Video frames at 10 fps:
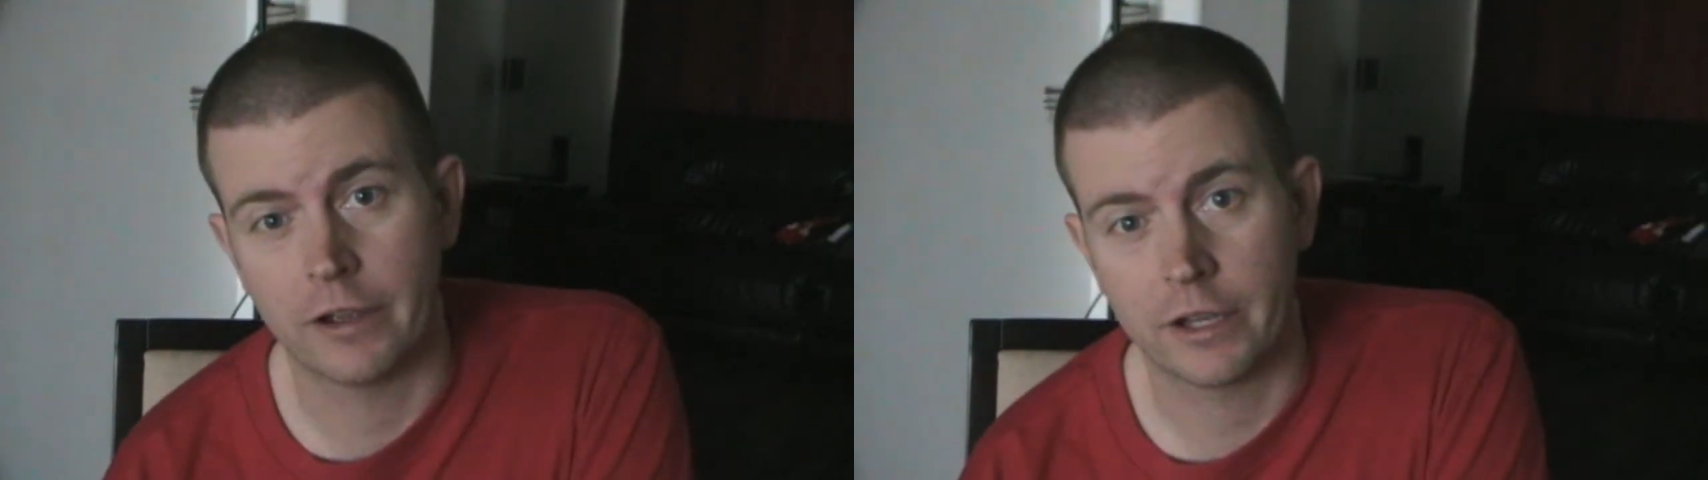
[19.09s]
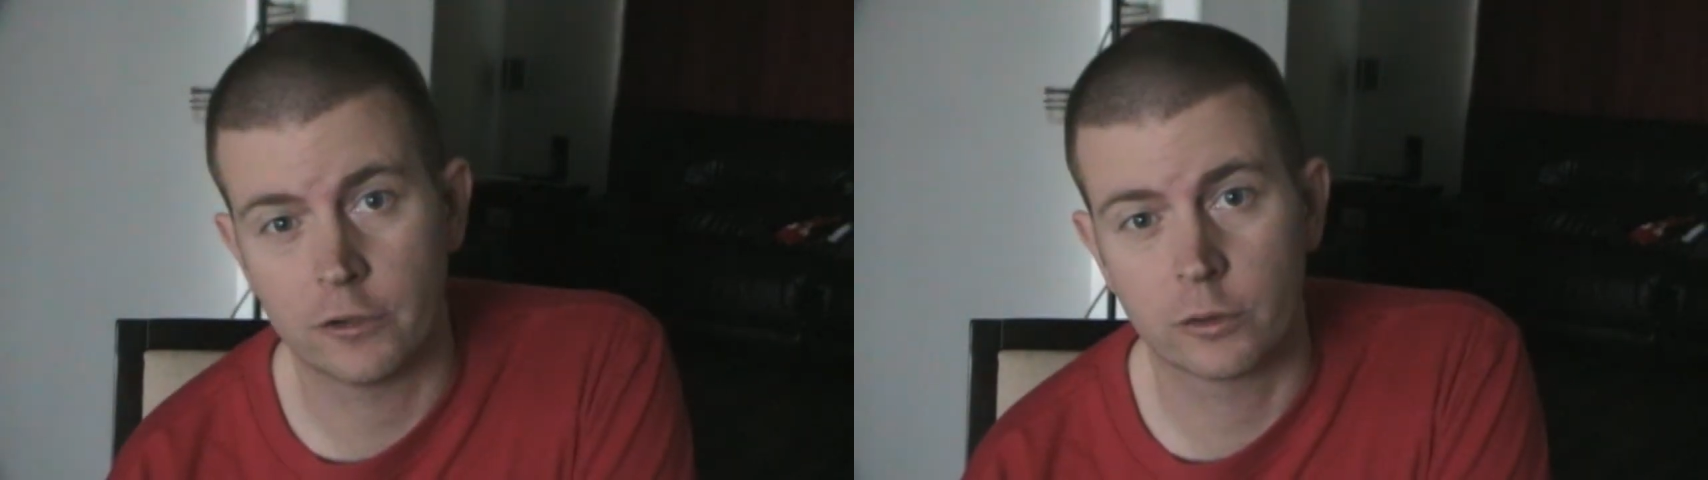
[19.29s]

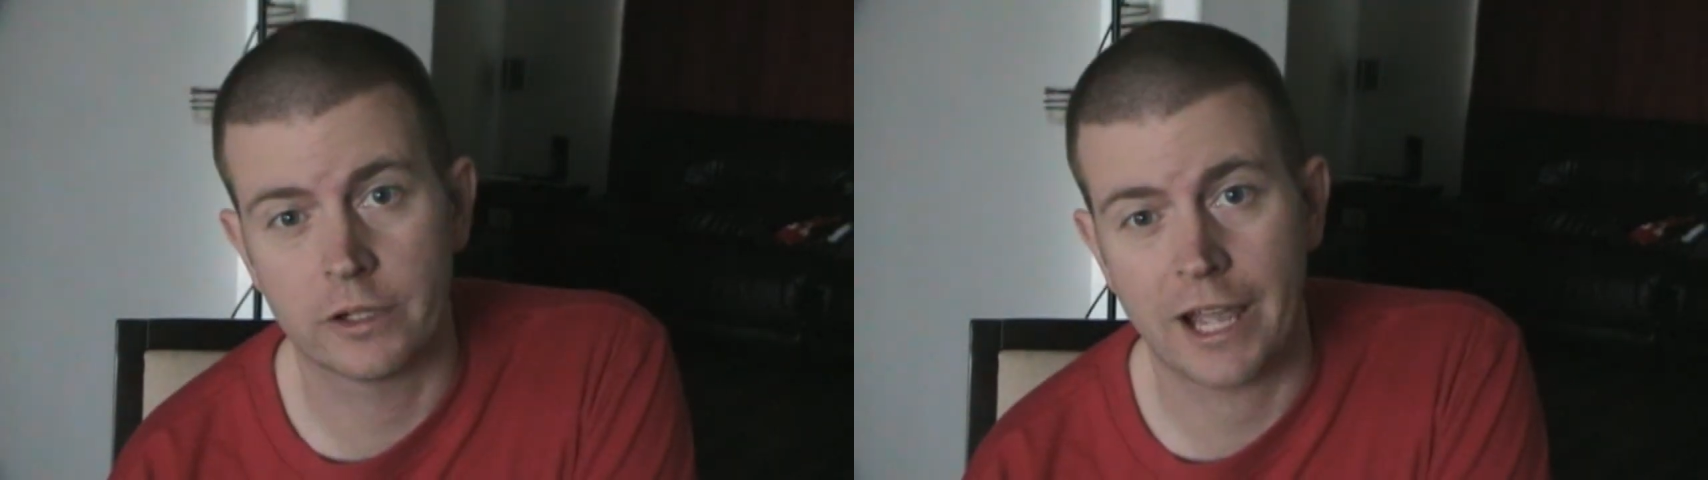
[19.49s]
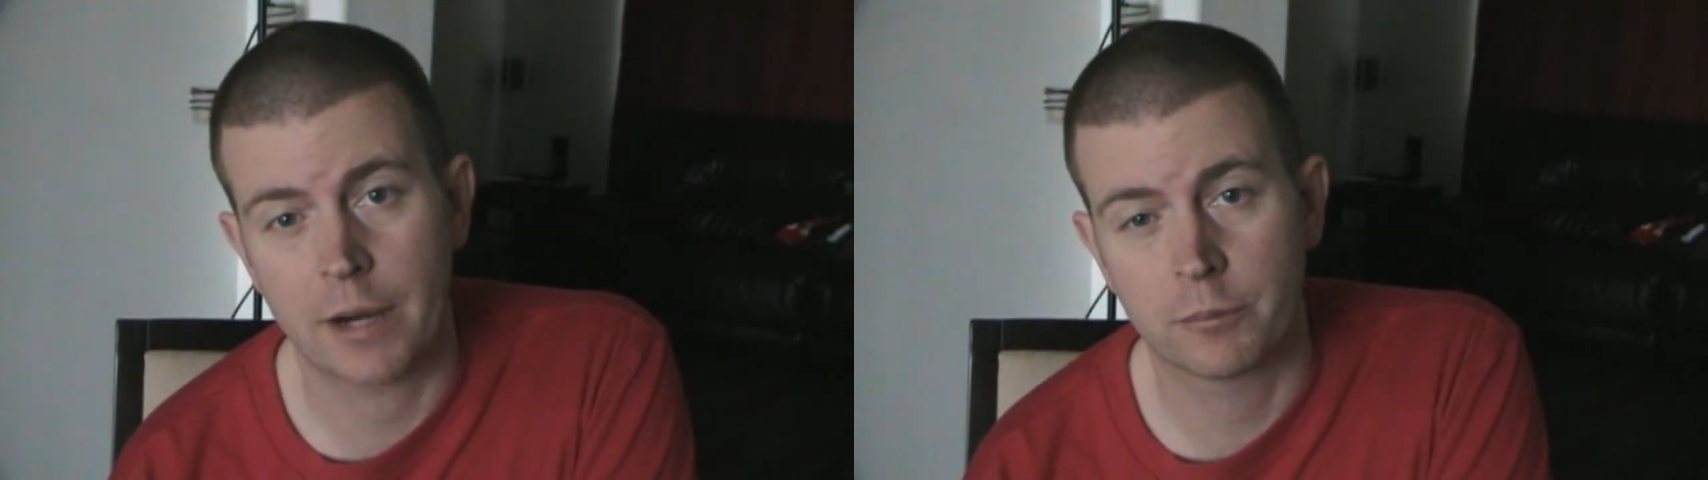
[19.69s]

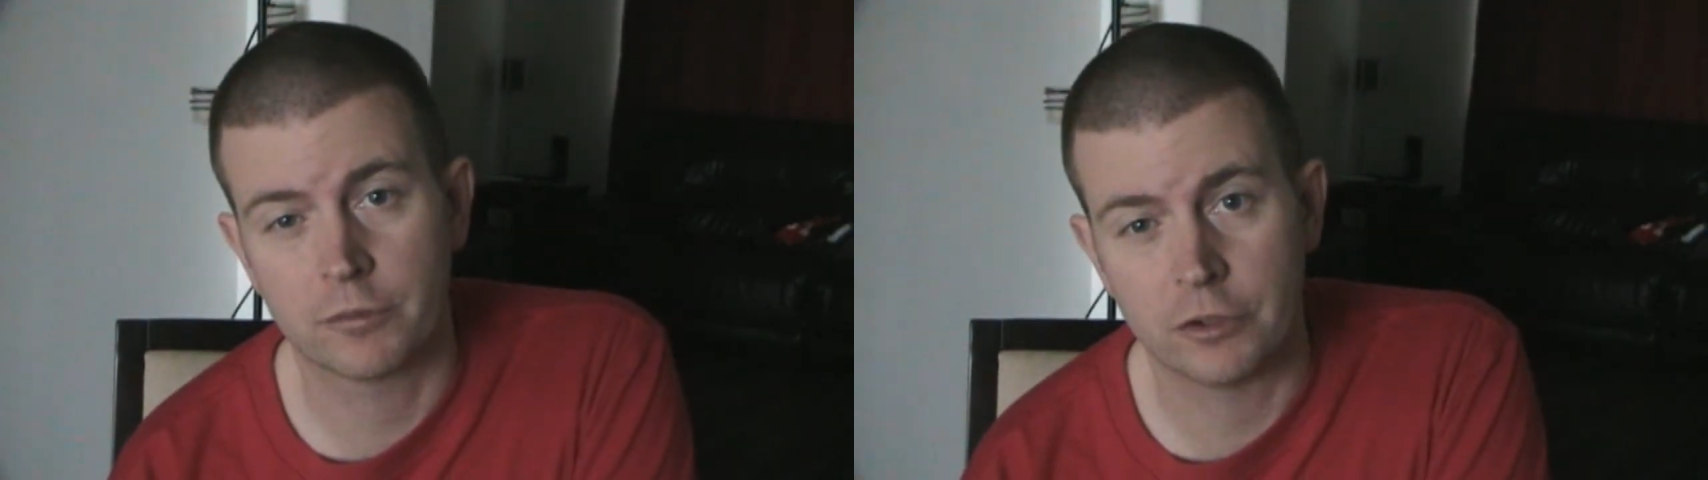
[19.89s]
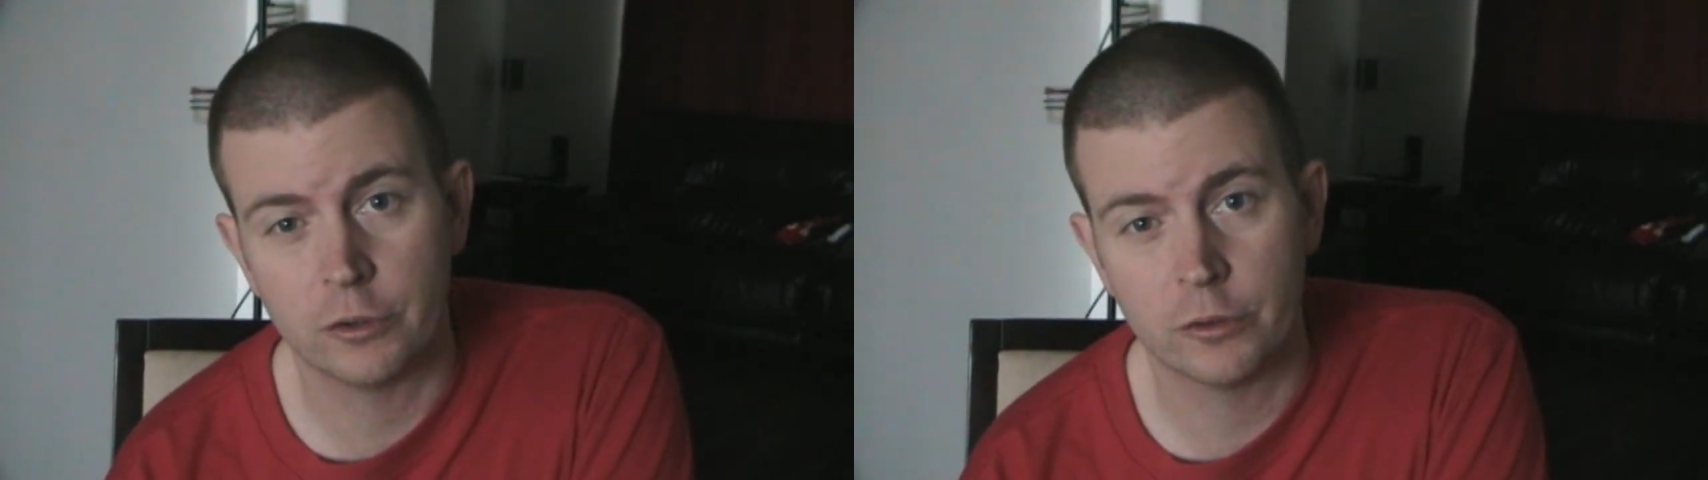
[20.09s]
Android app
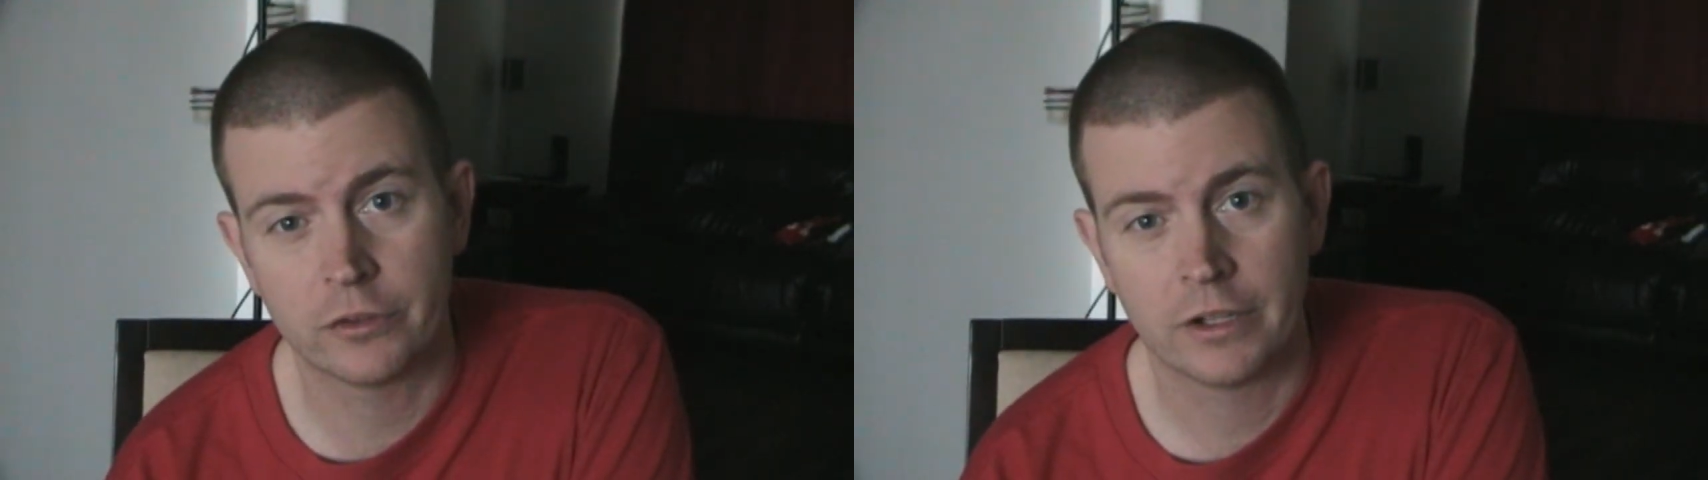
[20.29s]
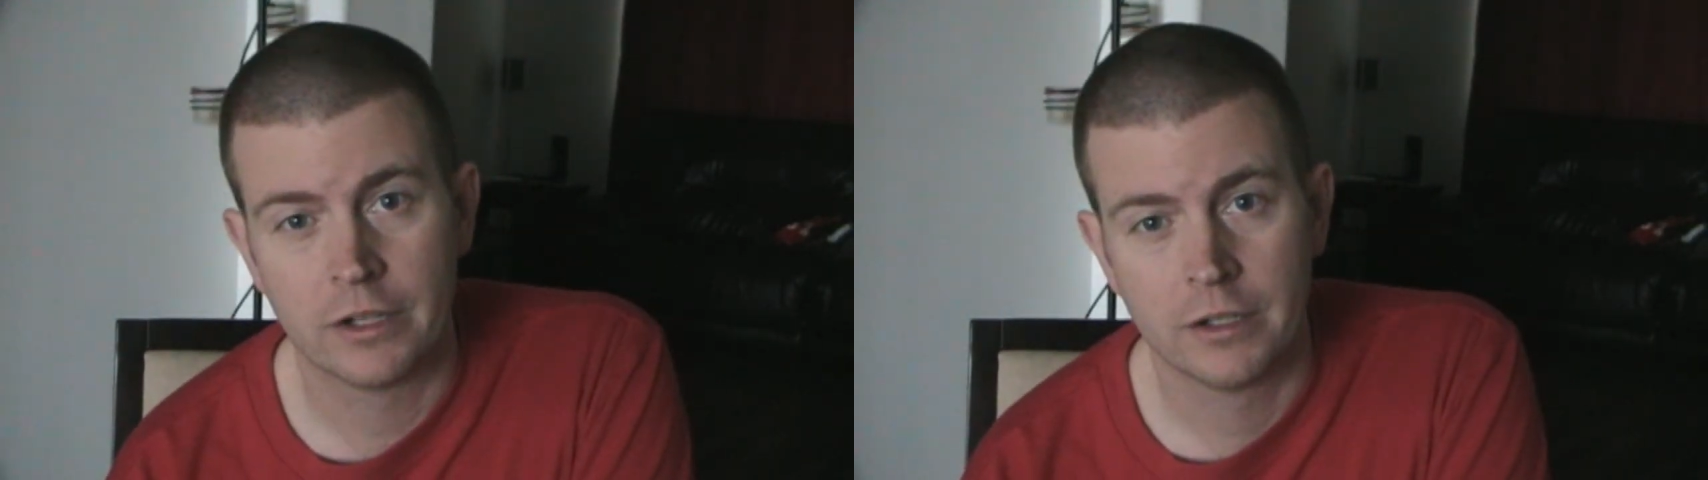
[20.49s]
reviews.